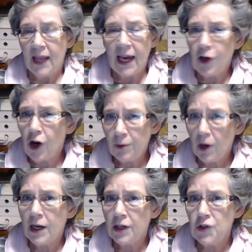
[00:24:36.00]
And
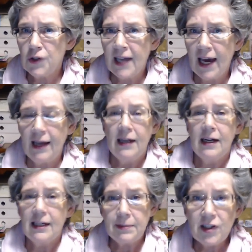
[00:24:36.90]
I can do that,
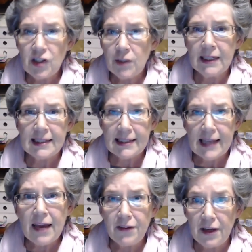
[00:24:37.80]
especially when it's
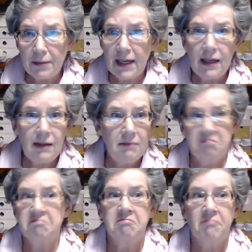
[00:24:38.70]
saving me
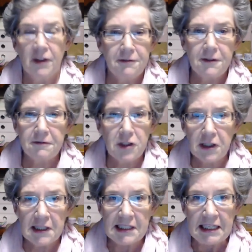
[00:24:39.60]

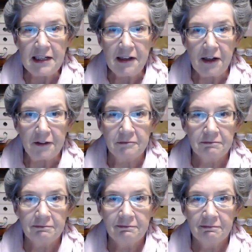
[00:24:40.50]
$50 a kilo.
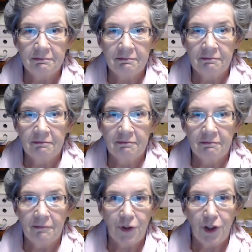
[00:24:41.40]

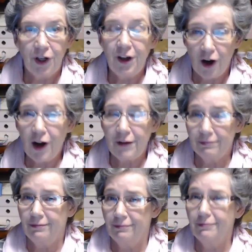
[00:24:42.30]
You know,
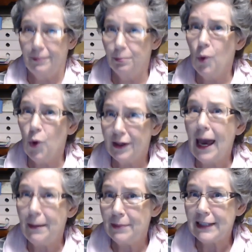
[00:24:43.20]
I'm more than
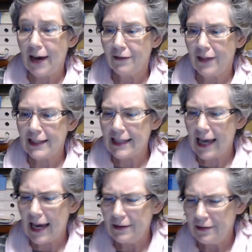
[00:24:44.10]
happy to have that
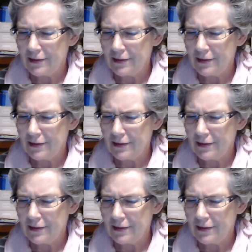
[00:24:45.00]
saving.